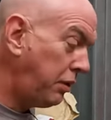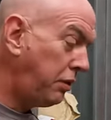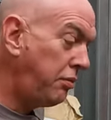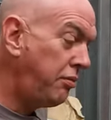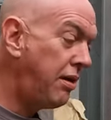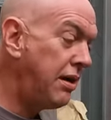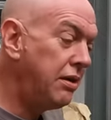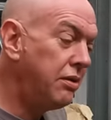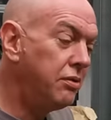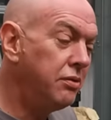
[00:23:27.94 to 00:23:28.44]
the
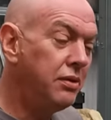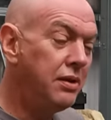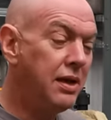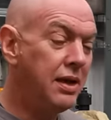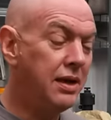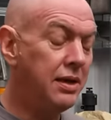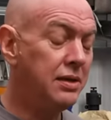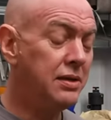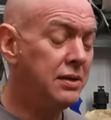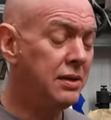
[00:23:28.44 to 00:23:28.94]
thread on
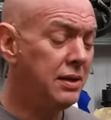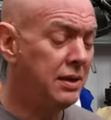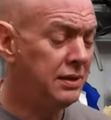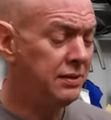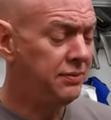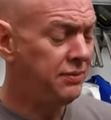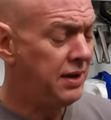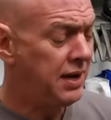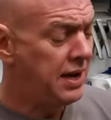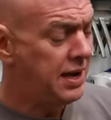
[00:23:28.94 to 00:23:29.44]
this
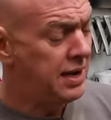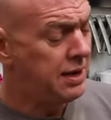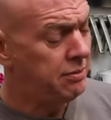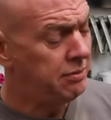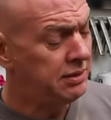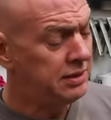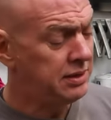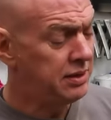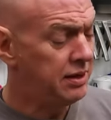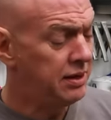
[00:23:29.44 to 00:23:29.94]
is
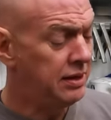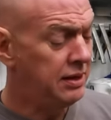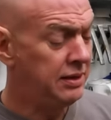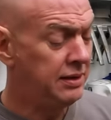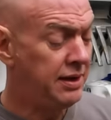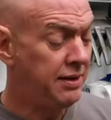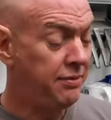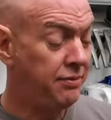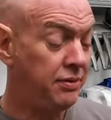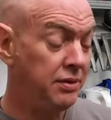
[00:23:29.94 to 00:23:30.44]
very slightly
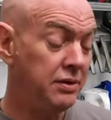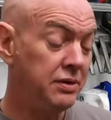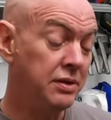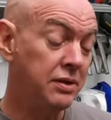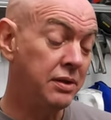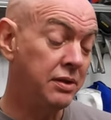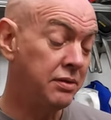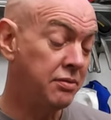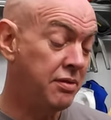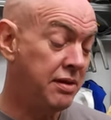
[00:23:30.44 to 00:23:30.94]
different to
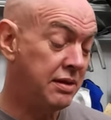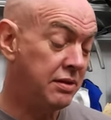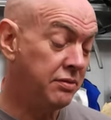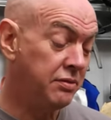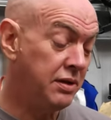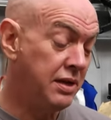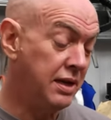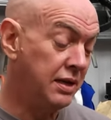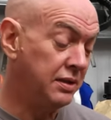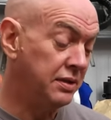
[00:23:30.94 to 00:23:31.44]
the thread
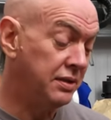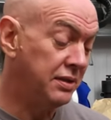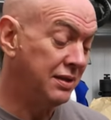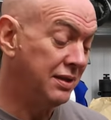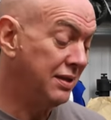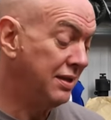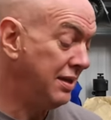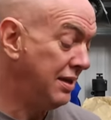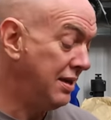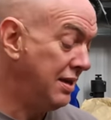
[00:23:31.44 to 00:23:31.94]
on this,
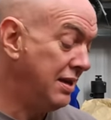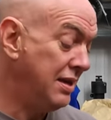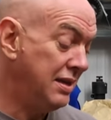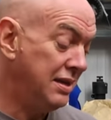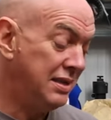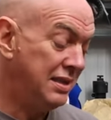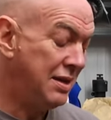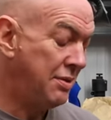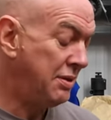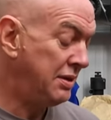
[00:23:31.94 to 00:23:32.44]

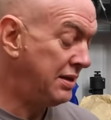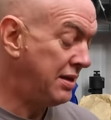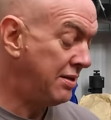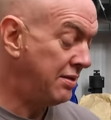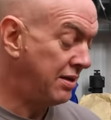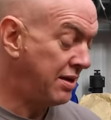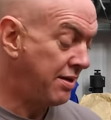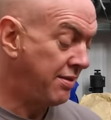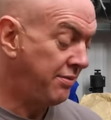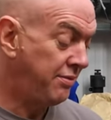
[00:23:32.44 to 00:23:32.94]
so it
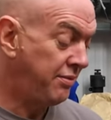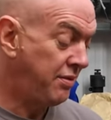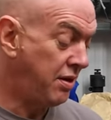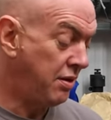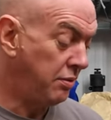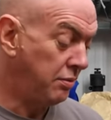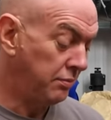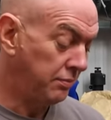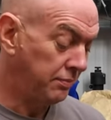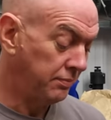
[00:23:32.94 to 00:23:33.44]
don't go
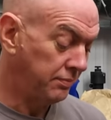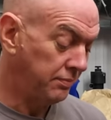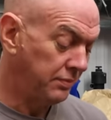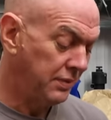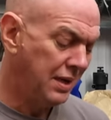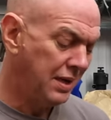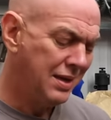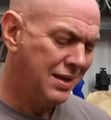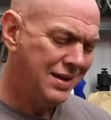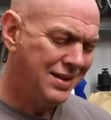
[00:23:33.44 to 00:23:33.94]
through.
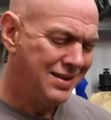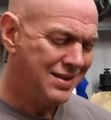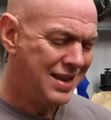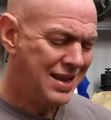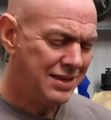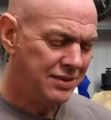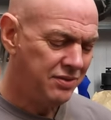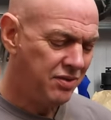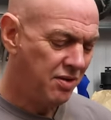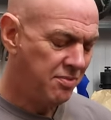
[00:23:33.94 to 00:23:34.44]

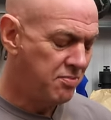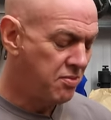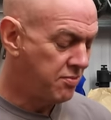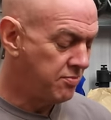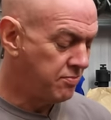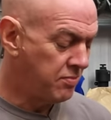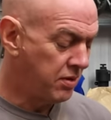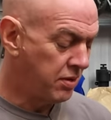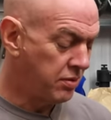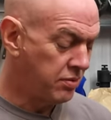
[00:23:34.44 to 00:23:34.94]
That's not a
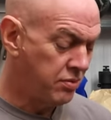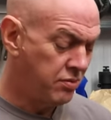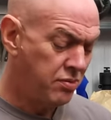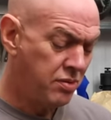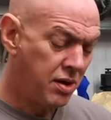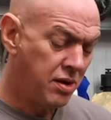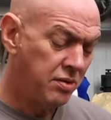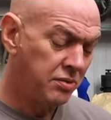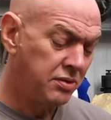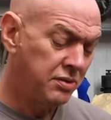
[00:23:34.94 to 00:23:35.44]
problem, I
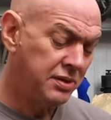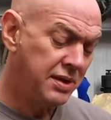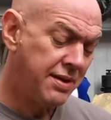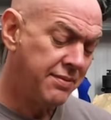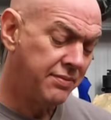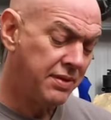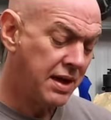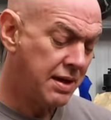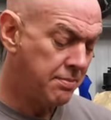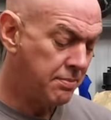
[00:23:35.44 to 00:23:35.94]
thought. I'll just
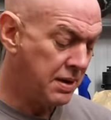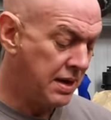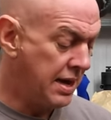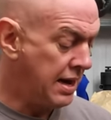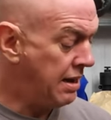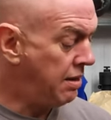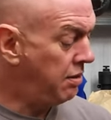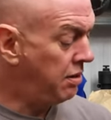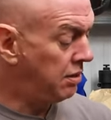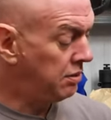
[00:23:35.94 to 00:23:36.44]
have that bit
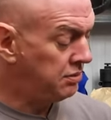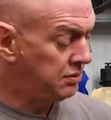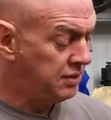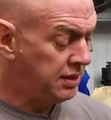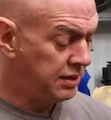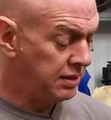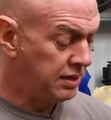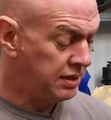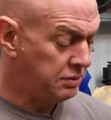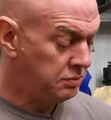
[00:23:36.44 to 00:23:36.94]
out. I'll
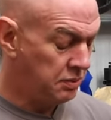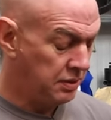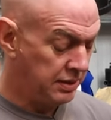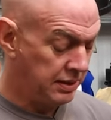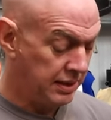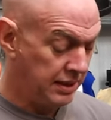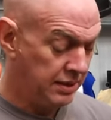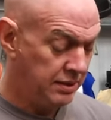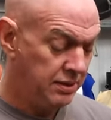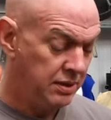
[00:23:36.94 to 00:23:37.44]
stick this
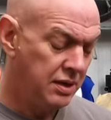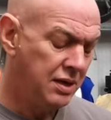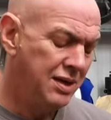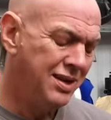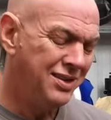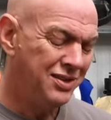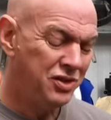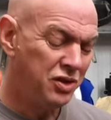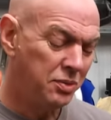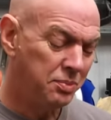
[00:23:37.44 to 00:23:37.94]
one in.
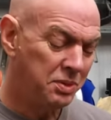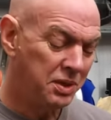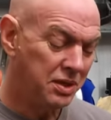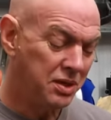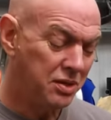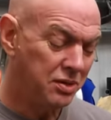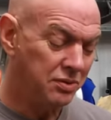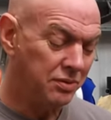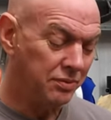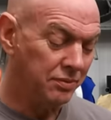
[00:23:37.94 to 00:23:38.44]
Job's a
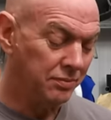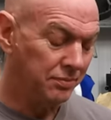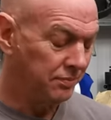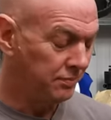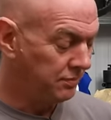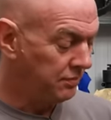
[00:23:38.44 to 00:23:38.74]
good one.